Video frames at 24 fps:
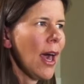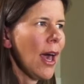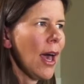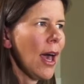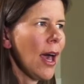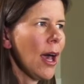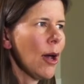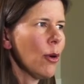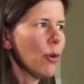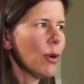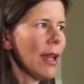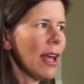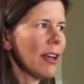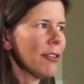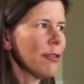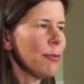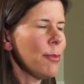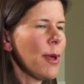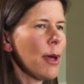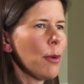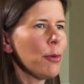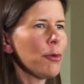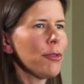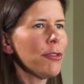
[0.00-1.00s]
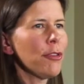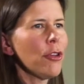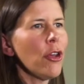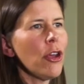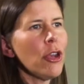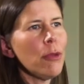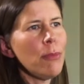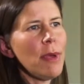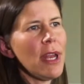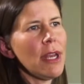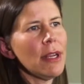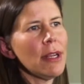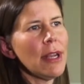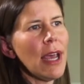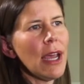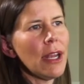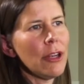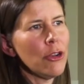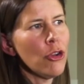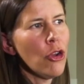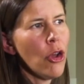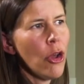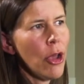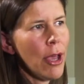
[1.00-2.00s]
I would like to be able to go to bed at
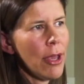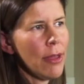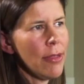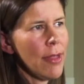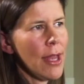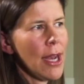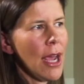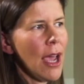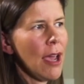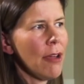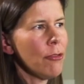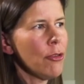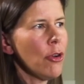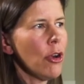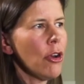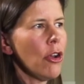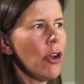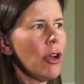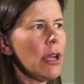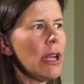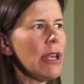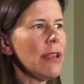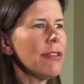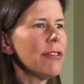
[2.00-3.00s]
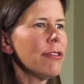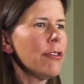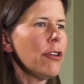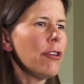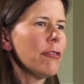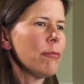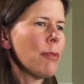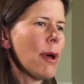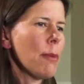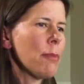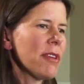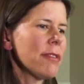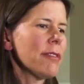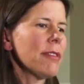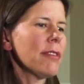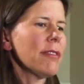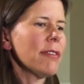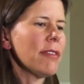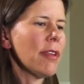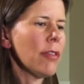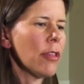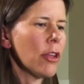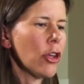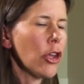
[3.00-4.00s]
night knowing that I've not only served my
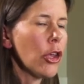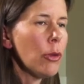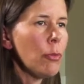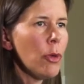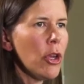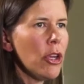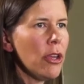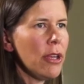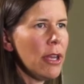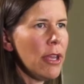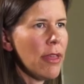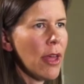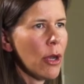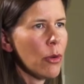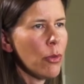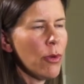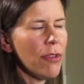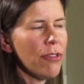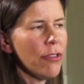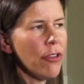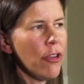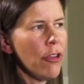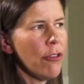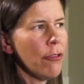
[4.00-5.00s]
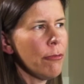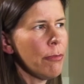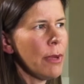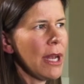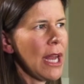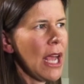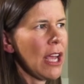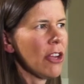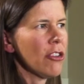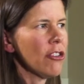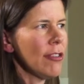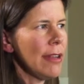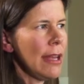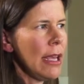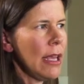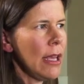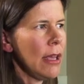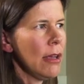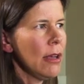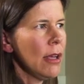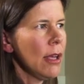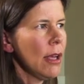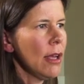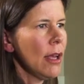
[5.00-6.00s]
business and the community that we serve, but
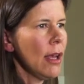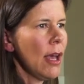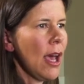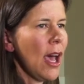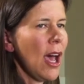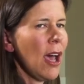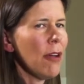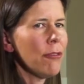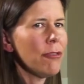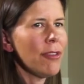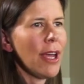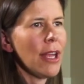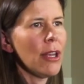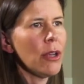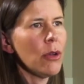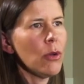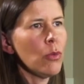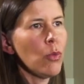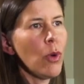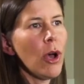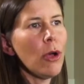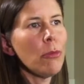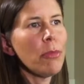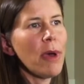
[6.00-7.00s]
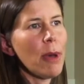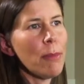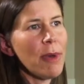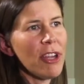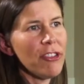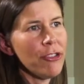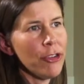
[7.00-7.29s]
actually I've done well by my